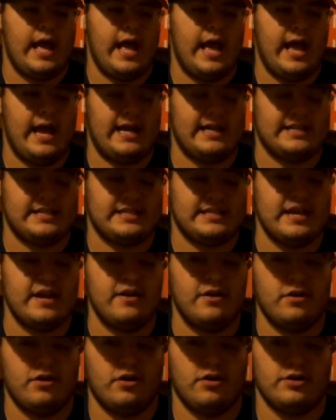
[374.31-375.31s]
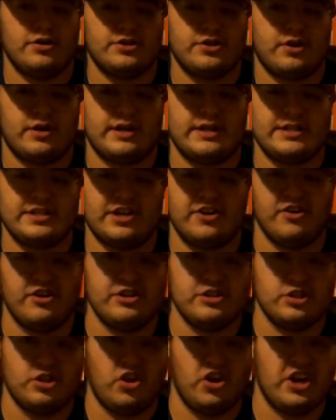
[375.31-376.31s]
At center, our starting center
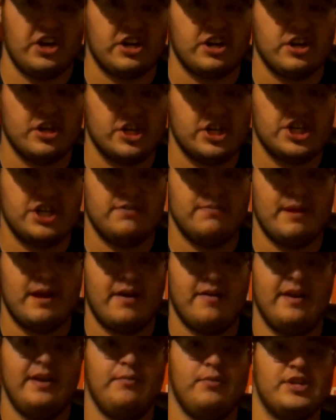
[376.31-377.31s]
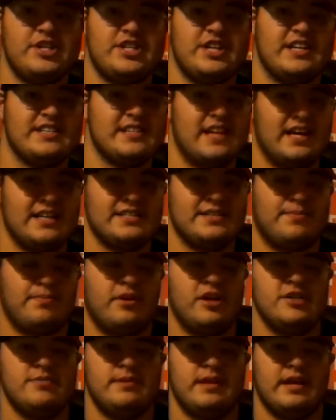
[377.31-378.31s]
is Lloyd Cushenberry, which does not
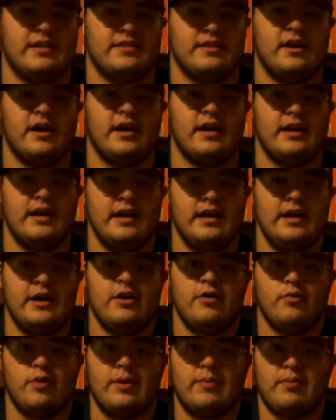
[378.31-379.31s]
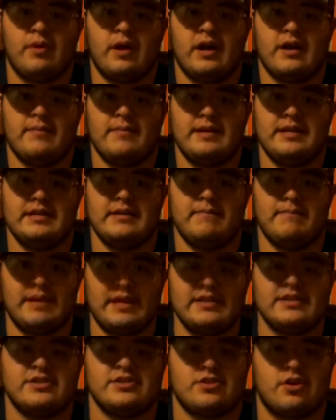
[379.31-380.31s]
surprise me. I thought we brought him in to
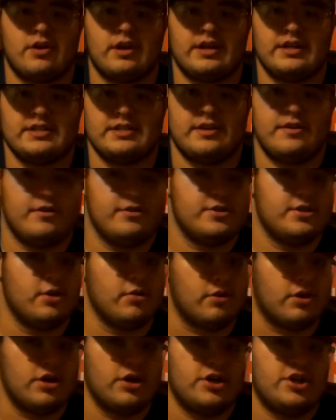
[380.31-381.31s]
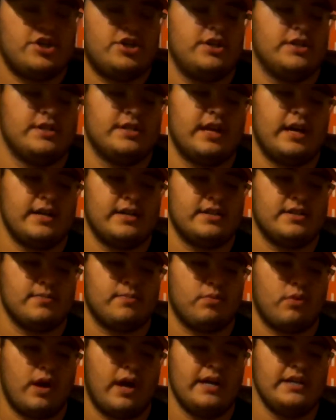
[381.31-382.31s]
be the starting center, so Cush does not
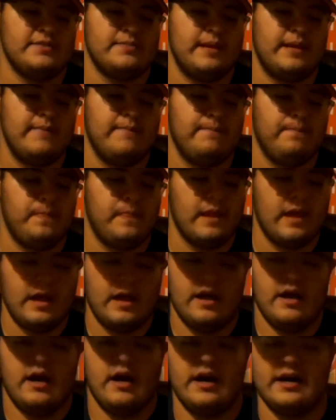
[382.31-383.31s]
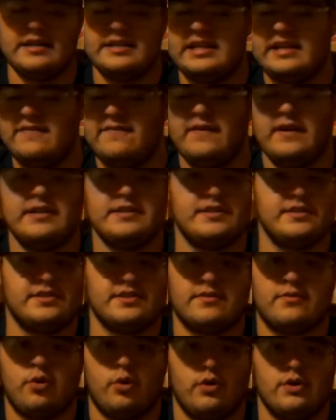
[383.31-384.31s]
surprise me. Defense is,
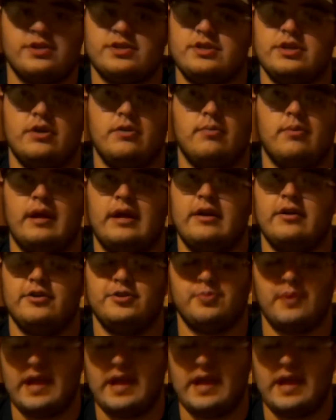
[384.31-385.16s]
of course, no-brainers. We